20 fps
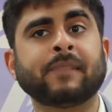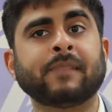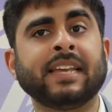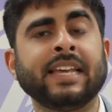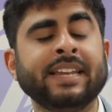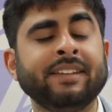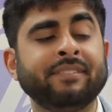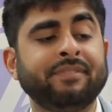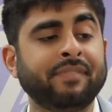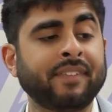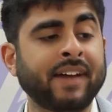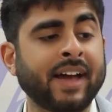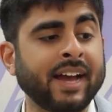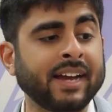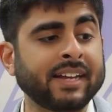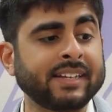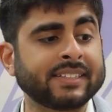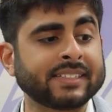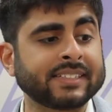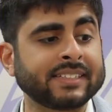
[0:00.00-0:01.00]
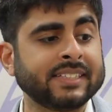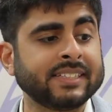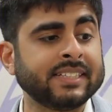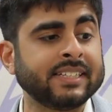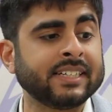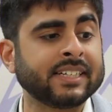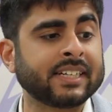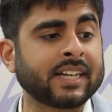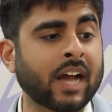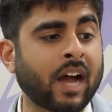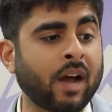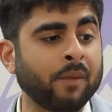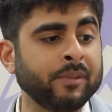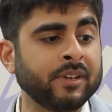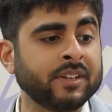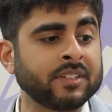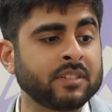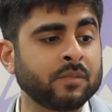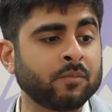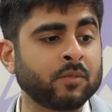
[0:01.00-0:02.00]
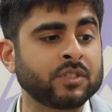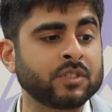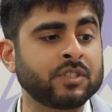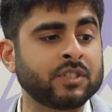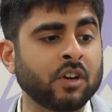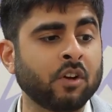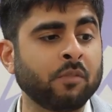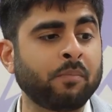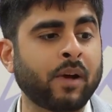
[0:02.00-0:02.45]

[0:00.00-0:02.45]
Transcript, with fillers: In fact, communism was so